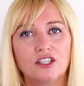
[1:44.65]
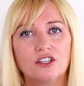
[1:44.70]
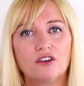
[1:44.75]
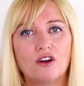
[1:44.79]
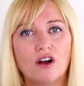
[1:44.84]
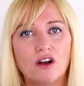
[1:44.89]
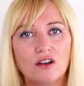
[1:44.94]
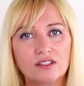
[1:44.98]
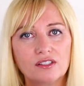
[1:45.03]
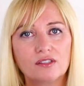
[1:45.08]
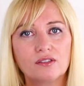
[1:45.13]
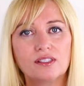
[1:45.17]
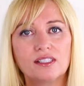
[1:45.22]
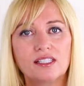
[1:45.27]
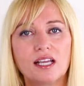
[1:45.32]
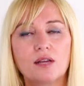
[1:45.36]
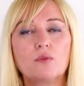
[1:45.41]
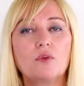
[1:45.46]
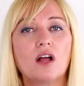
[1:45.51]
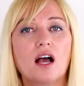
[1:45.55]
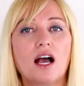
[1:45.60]
You're also
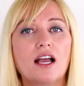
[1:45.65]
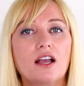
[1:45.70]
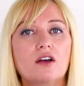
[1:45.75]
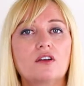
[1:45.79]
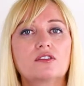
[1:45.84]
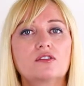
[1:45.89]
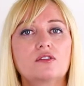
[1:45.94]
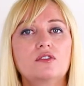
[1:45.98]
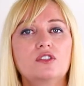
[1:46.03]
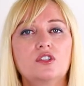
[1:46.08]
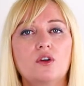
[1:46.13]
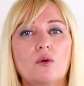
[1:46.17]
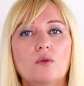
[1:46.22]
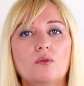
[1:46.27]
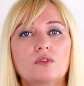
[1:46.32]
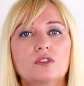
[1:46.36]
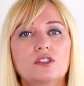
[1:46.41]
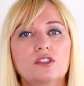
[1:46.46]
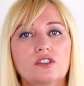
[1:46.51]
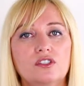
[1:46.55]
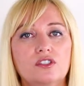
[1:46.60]
saying, well, I also
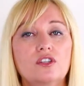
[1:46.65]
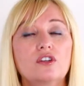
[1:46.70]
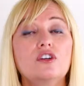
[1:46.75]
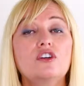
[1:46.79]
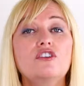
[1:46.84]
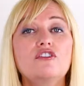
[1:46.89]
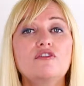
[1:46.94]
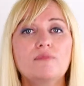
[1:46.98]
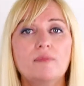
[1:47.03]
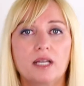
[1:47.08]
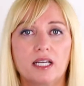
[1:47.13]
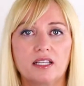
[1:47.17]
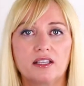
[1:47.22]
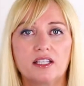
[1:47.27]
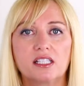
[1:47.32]
don't deserve money.